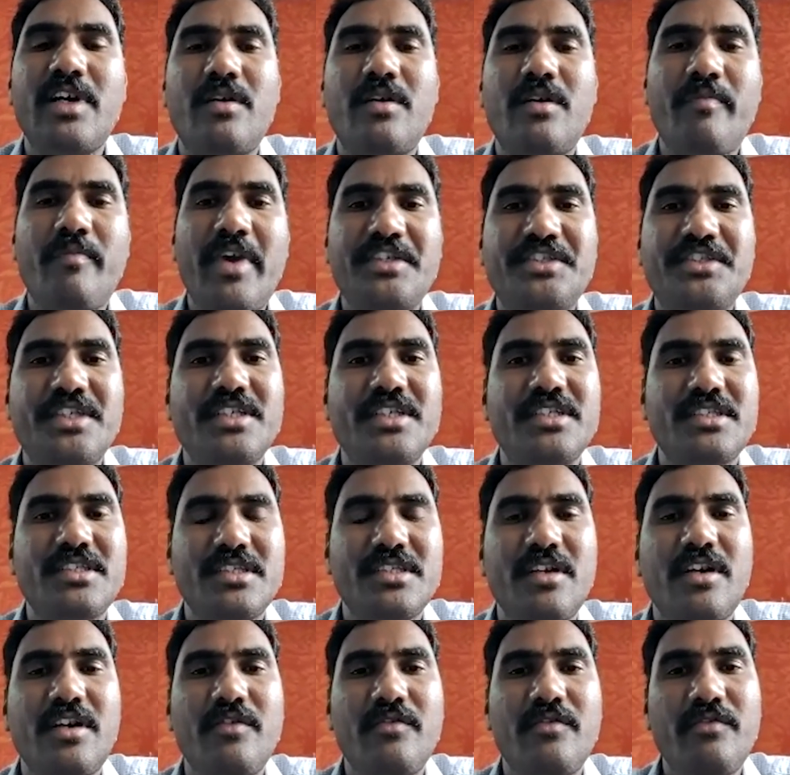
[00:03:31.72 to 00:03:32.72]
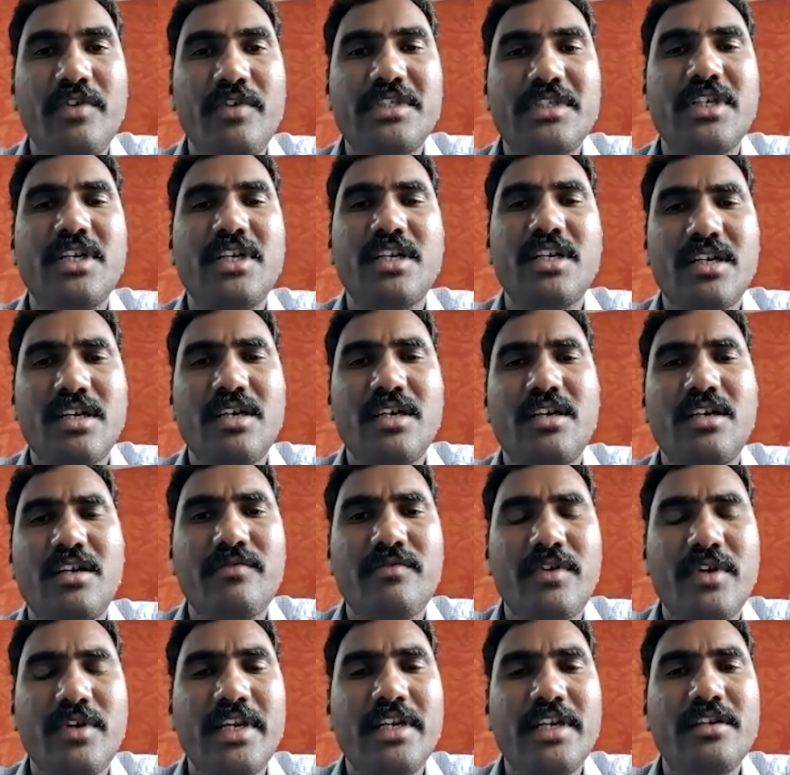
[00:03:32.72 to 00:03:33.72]
machines, which are
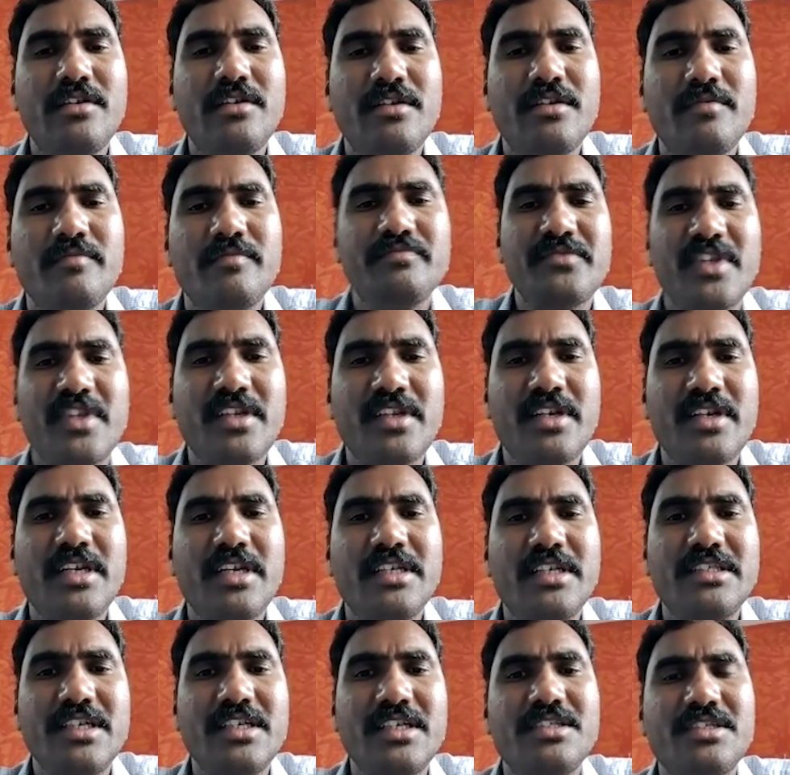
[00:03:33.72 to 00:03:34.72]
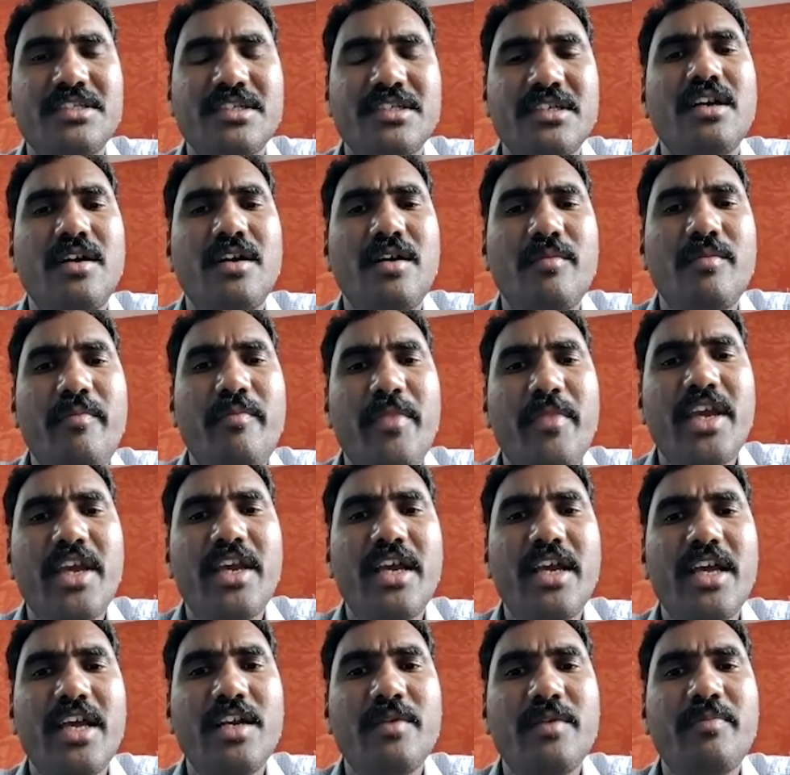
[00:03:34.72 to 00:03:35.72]
in research, may
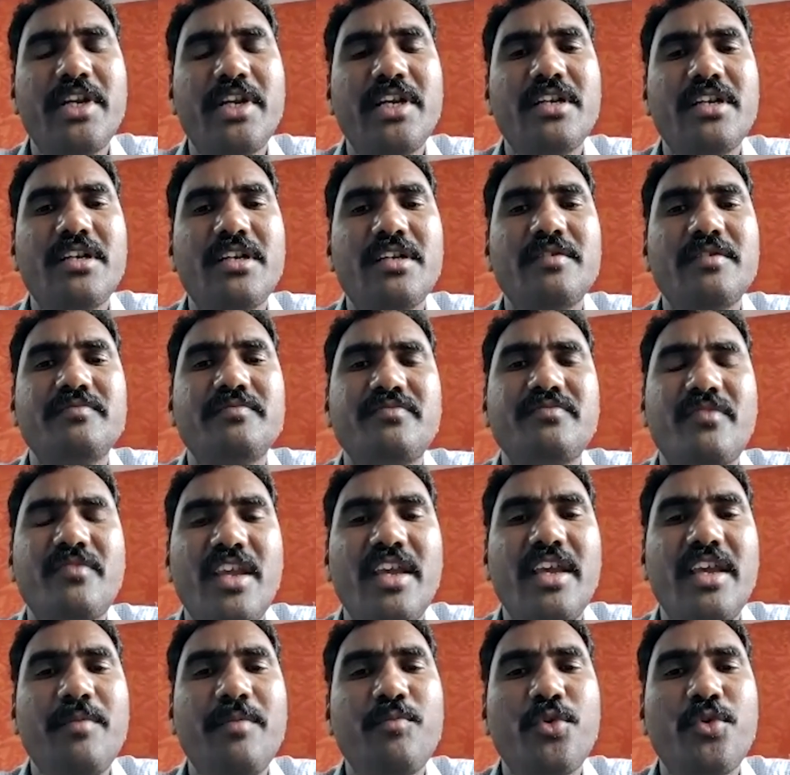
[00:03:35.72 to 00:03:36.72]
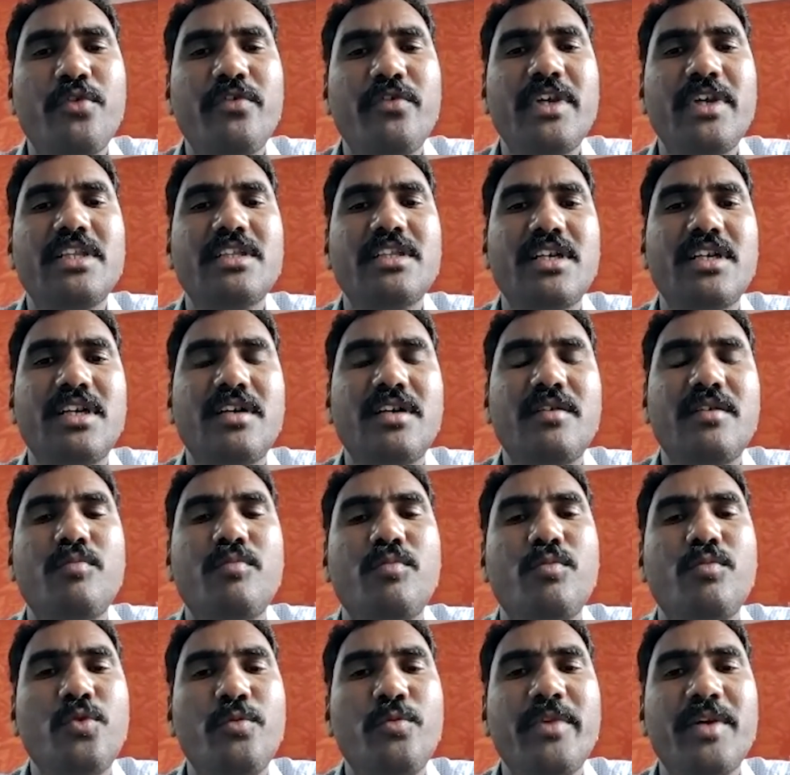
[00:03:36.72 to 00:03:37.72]
help in improving the
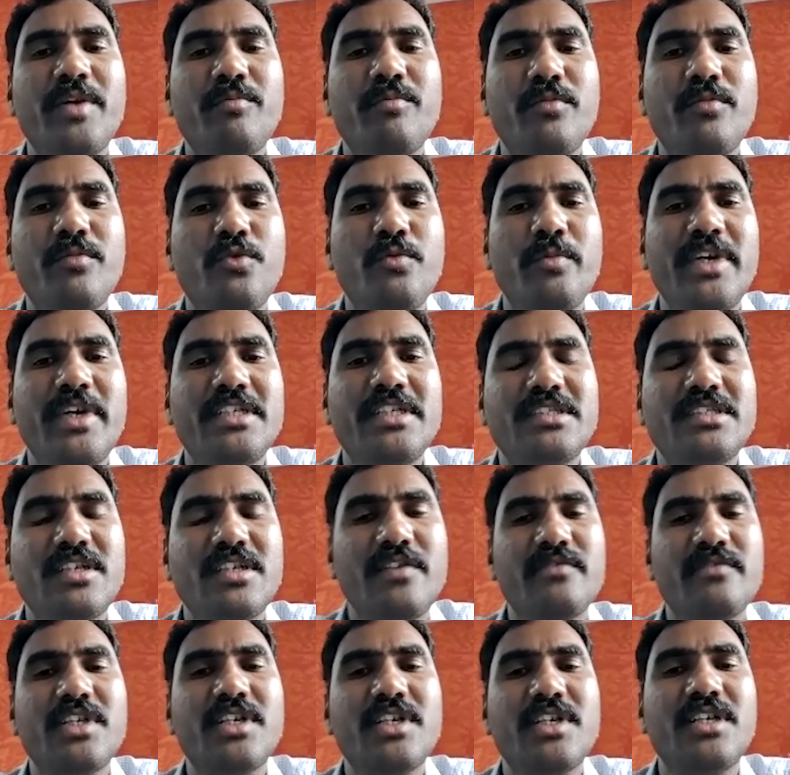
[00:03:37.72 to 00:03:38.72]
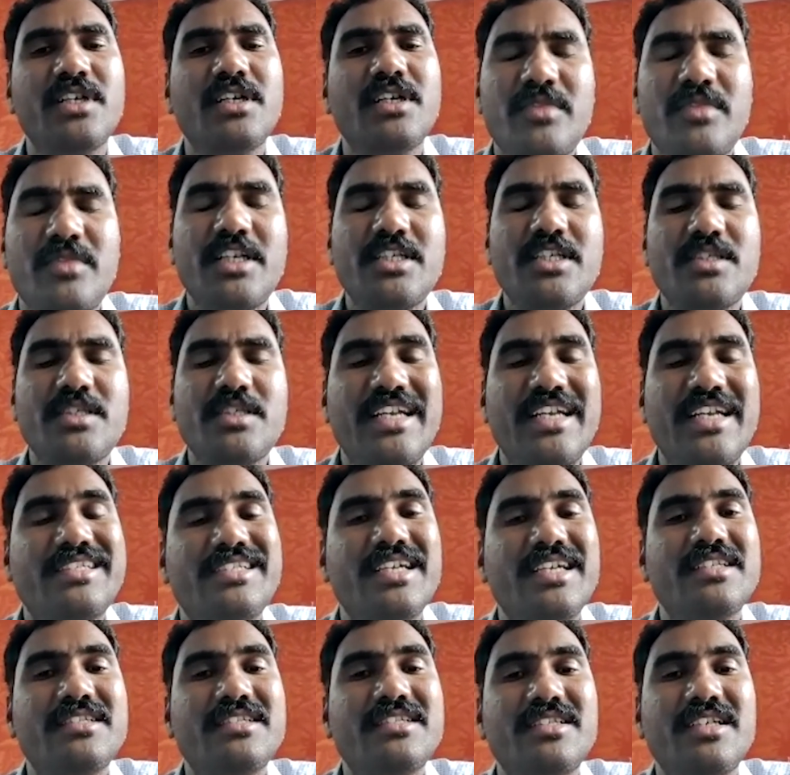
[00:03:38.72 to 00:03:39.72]
movements of the
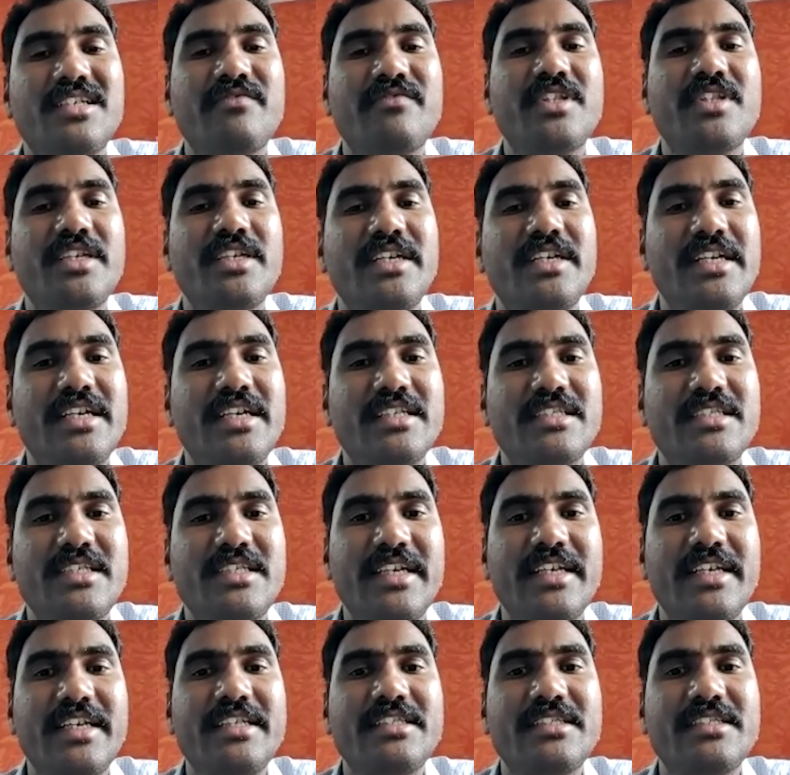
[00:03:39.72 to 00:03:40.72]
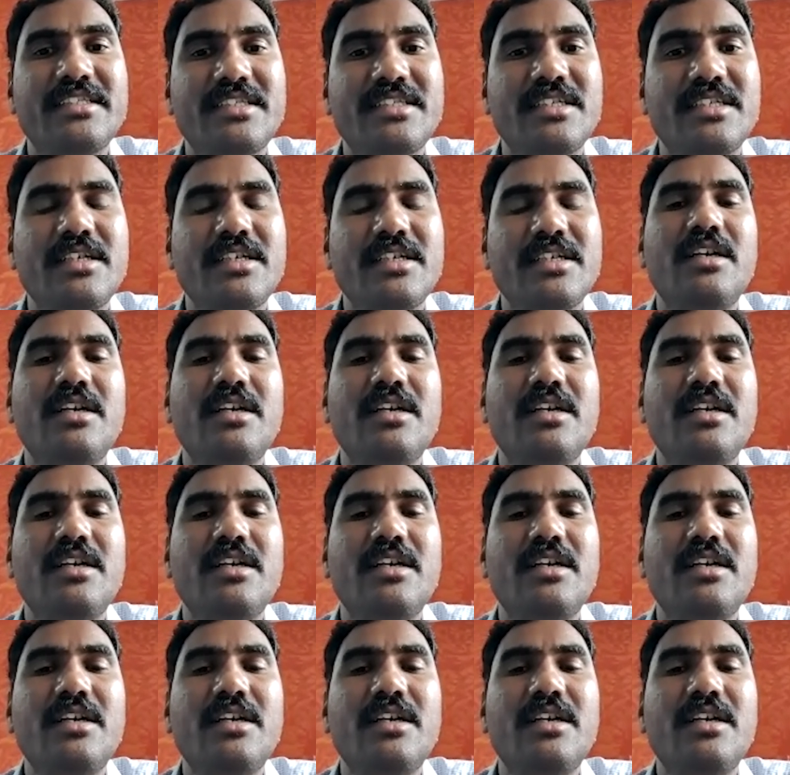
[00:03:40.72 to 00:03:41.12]
peristalsis of the intestines.